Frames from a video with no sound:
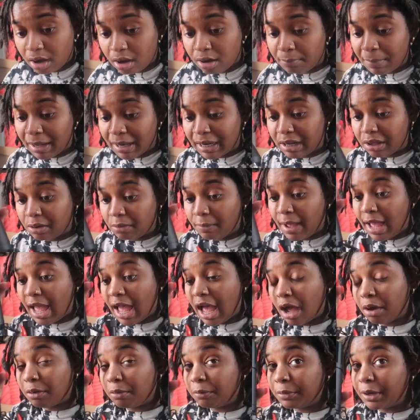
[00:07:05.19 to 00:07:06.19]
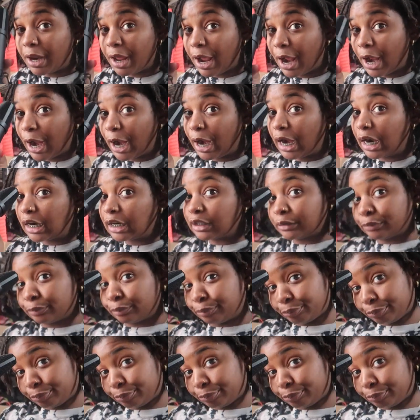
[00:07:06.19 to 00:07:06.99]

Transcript: my little holder.